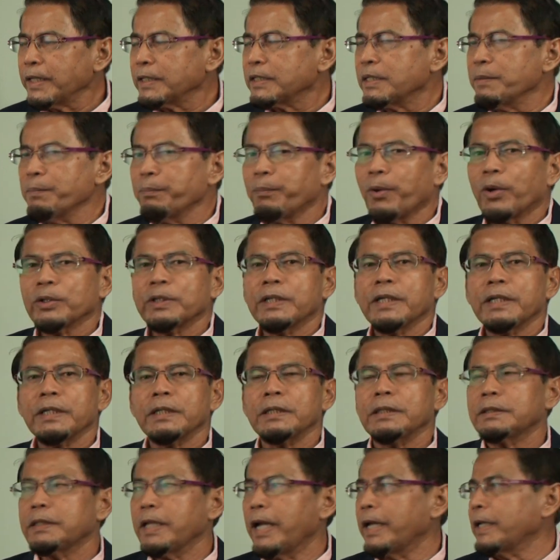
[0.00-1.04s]
is important
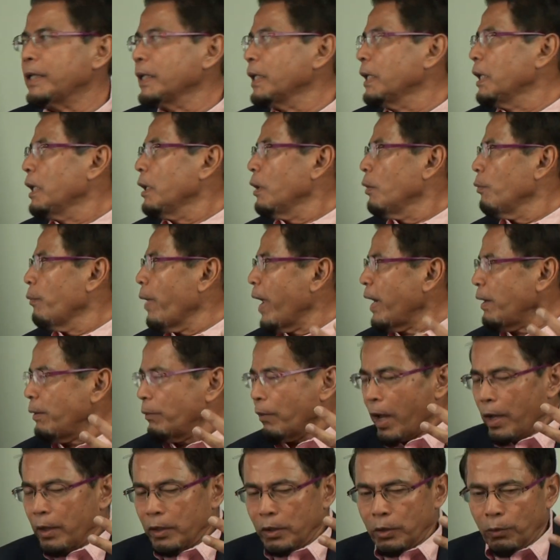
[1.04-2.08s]
is that
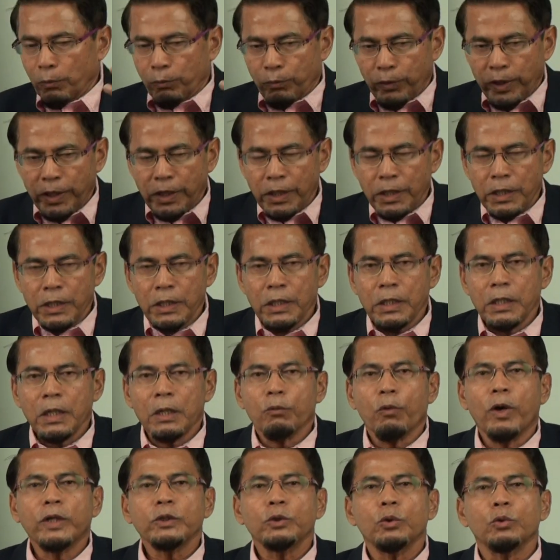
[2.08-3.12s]
when we
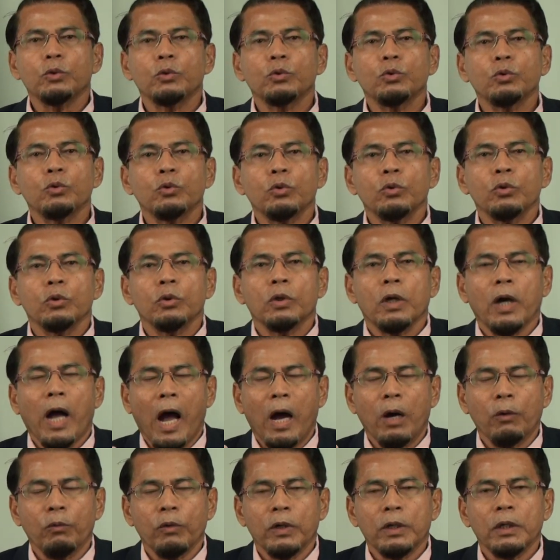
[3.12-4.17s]
want to do
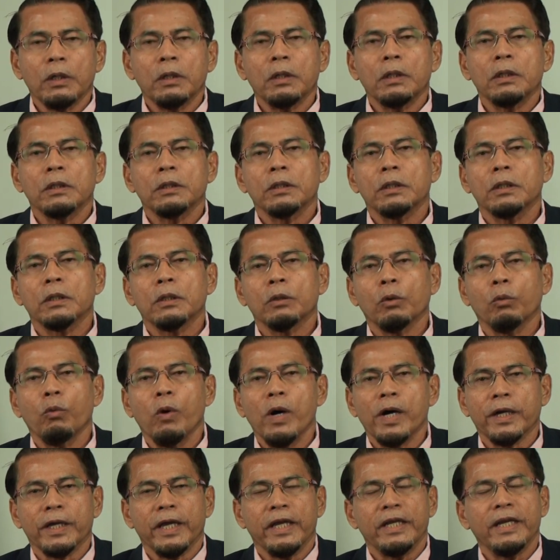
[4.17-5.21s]
our
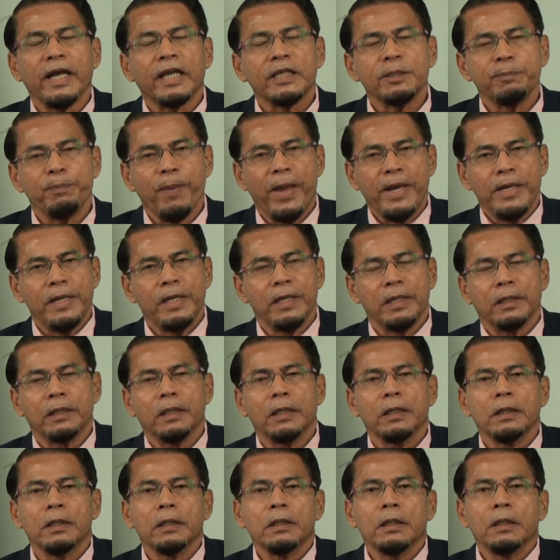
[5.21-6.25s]
work in expanding
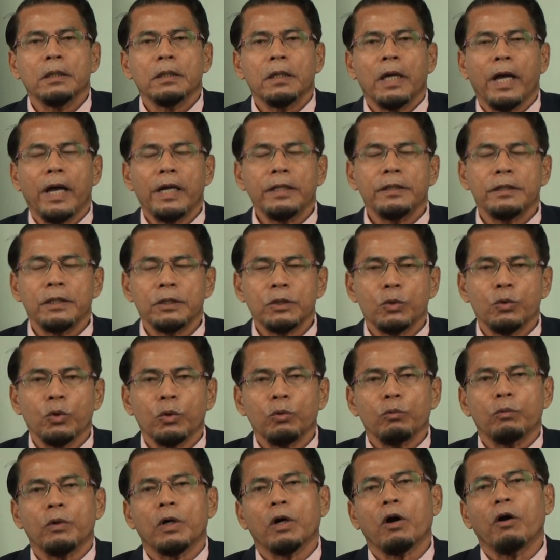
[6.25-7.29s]
this
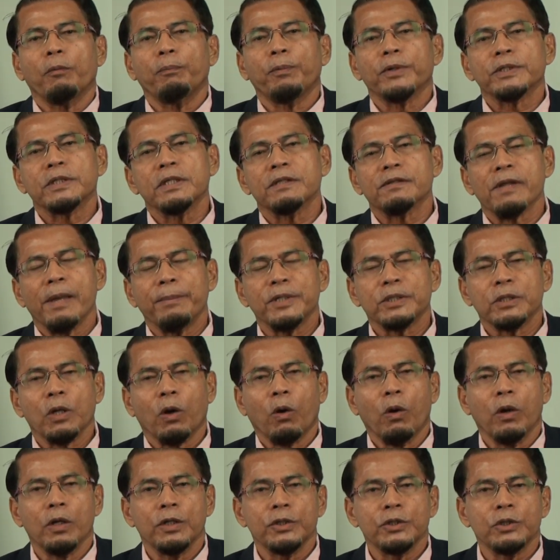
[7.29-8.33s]
good work of positive Islamic
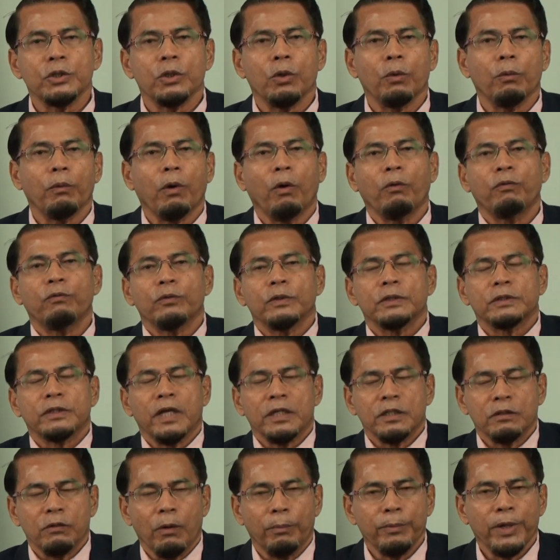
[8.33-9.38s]
psychology, of
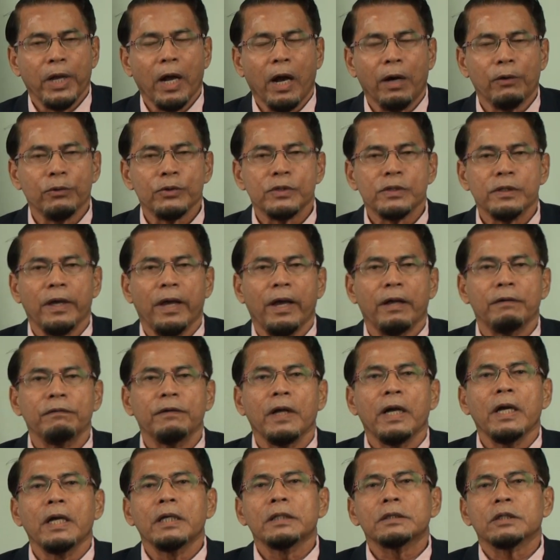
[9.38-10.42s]
transforming ourselves,
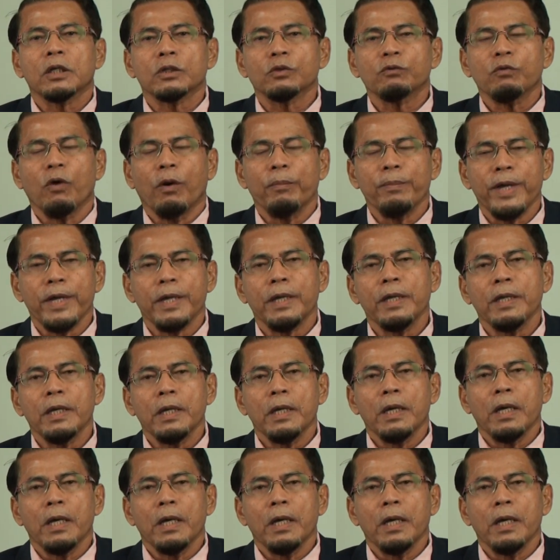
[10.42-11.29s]
transforming